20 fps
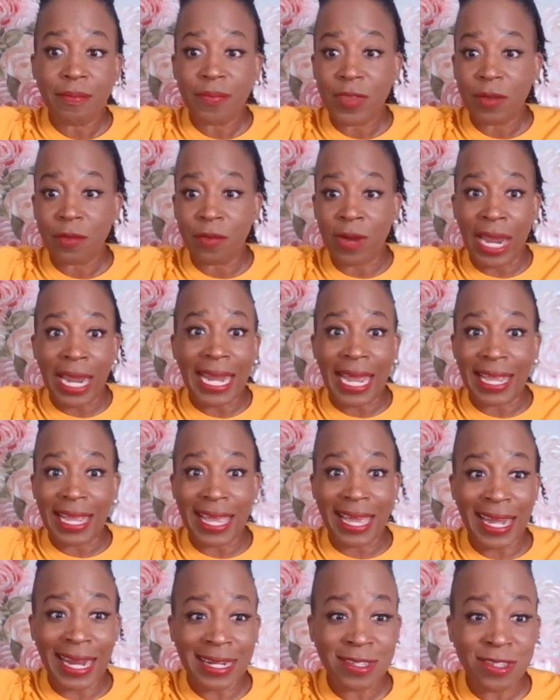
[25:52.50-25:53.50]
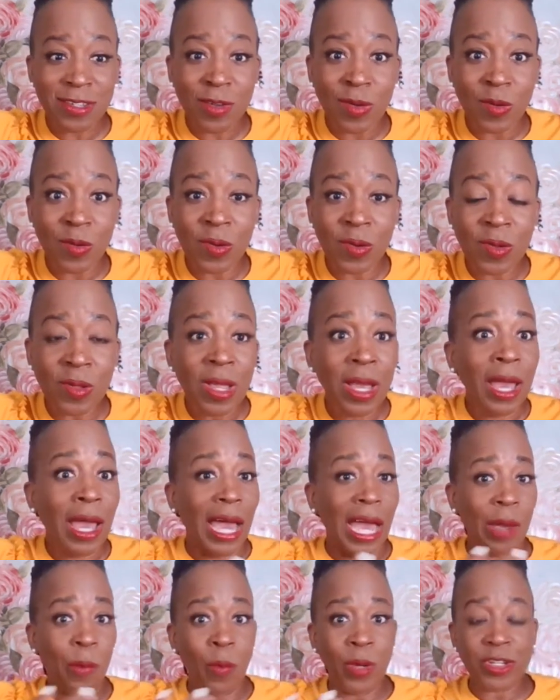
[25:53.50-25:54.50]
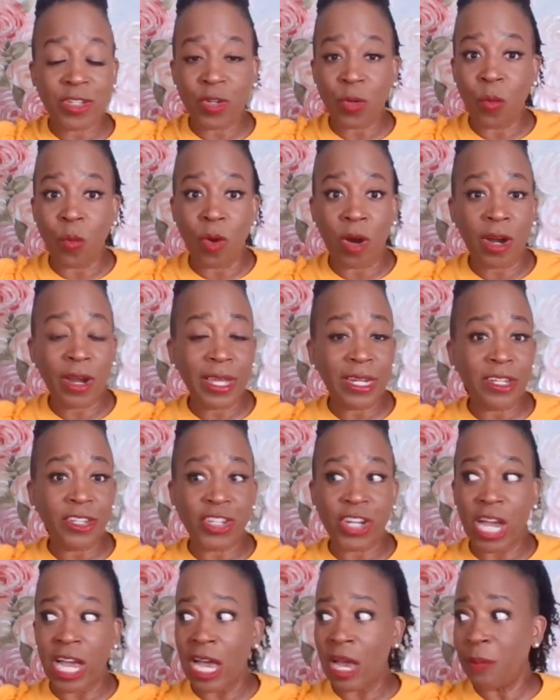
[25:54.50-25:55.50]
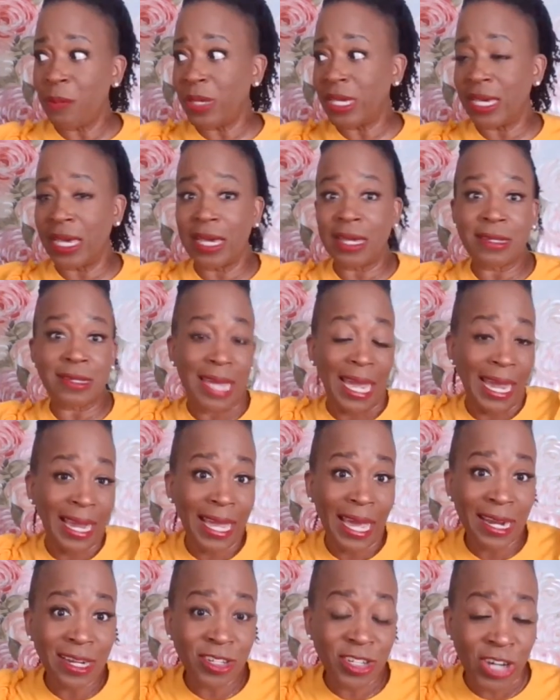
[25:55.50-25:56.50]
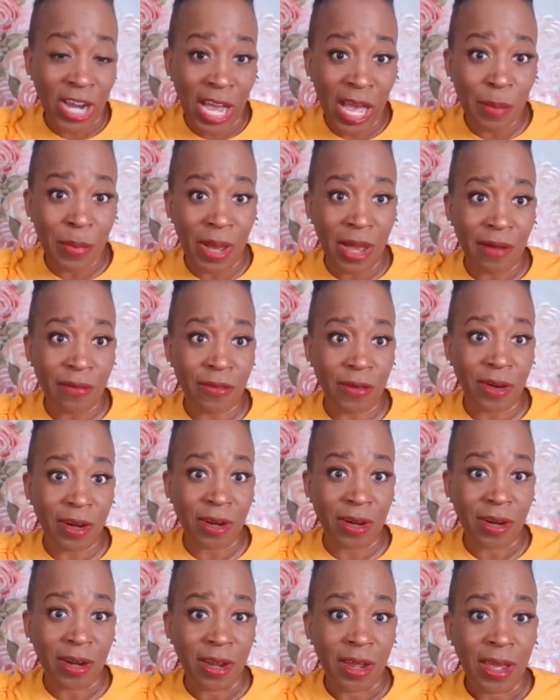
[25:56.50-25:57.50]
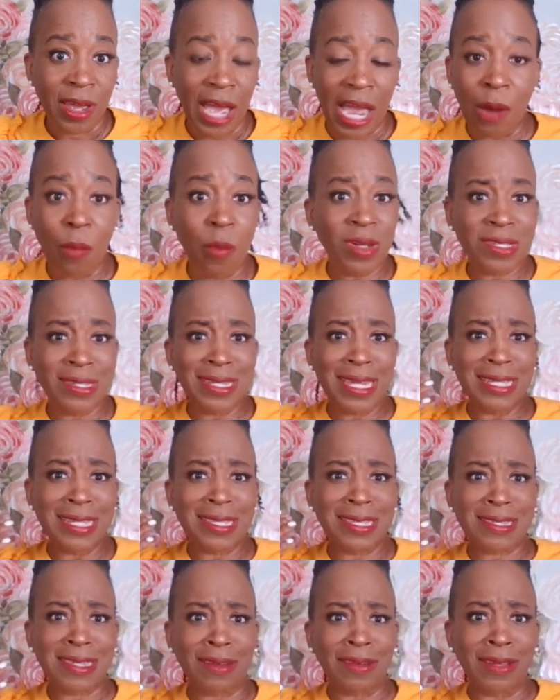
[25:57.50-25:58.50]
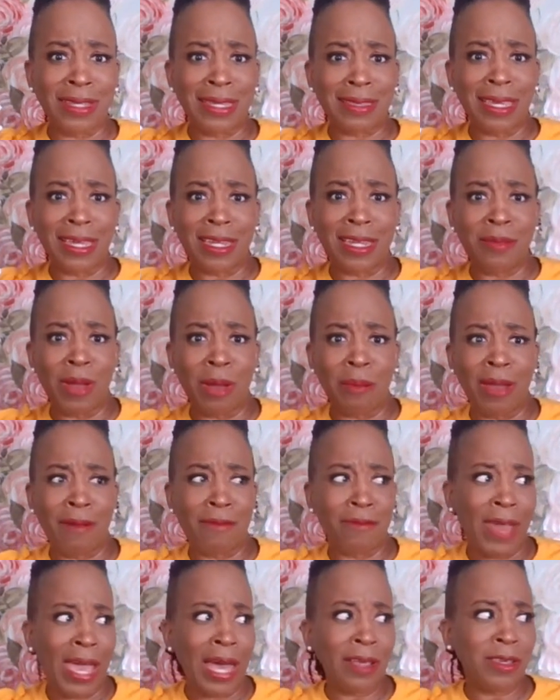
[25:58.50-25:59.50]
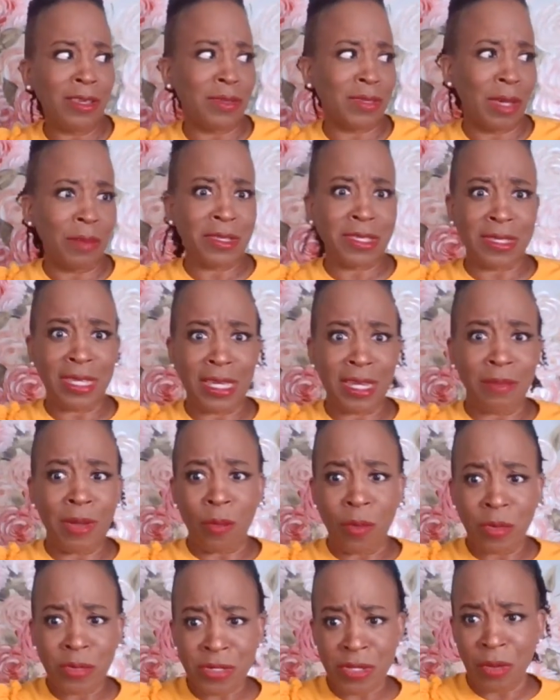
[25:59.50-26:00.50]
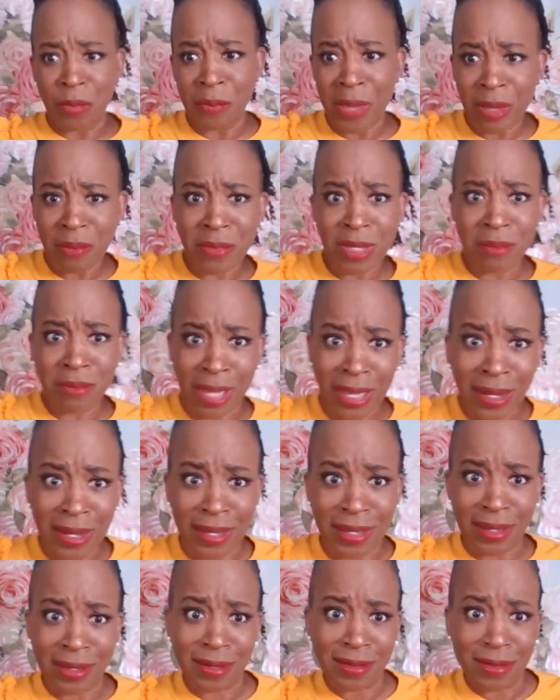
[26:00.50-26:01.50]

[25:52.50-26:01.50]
right? I got out of school. I went to work at a job because I got a job offer. I wasn't necessarily thinking about my values. I was thinking about what was going to make me money.